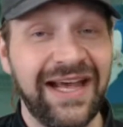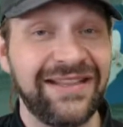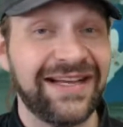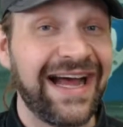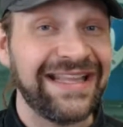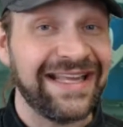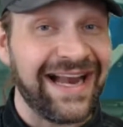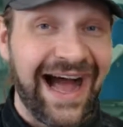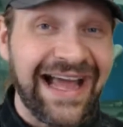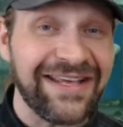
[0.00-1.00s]
And the kind
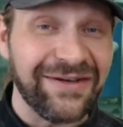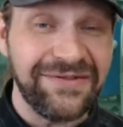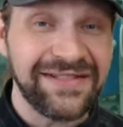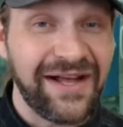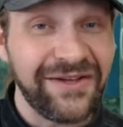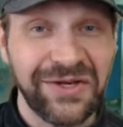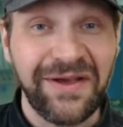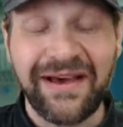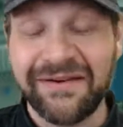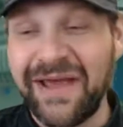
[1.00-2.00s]
that I use, and I'll show
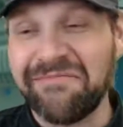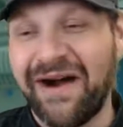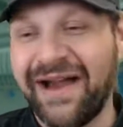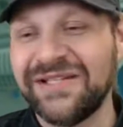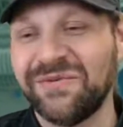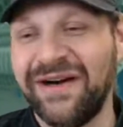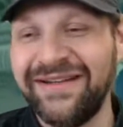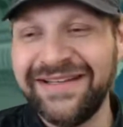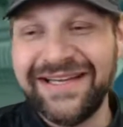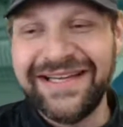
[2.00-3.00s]
you how to make mine as
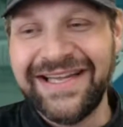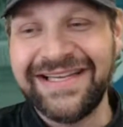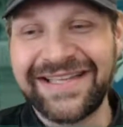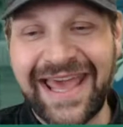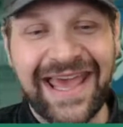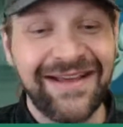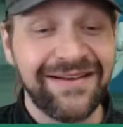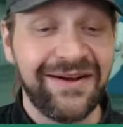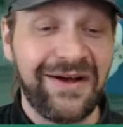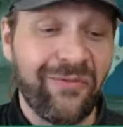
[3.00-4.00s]
well, is
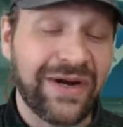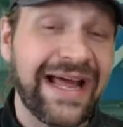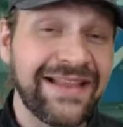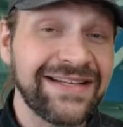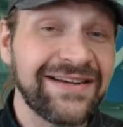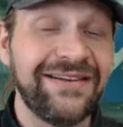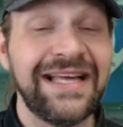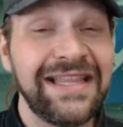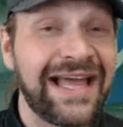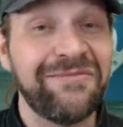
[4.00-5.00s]
what I like to
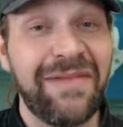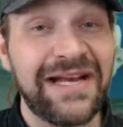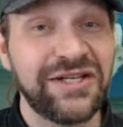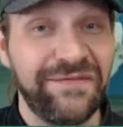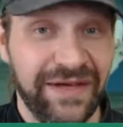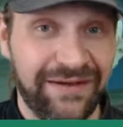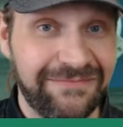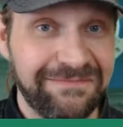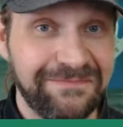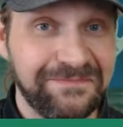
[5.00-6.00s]
call a light mesh fill.
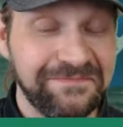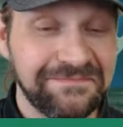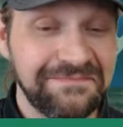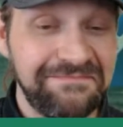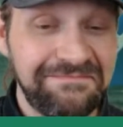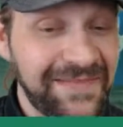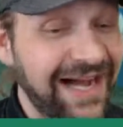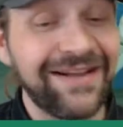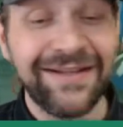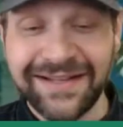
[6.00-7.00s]

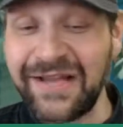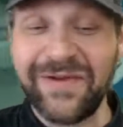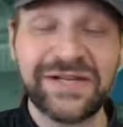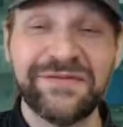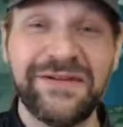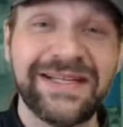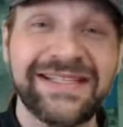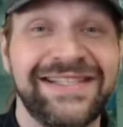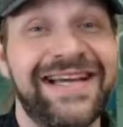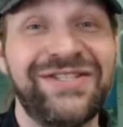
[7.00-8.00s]
I call it a light mesh fill
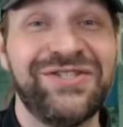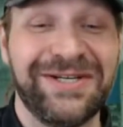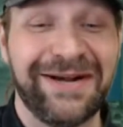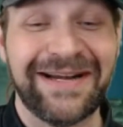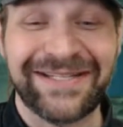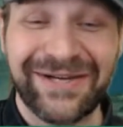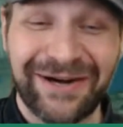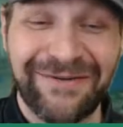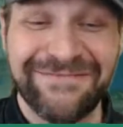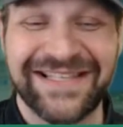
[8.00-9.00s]
because it's a nice generic term.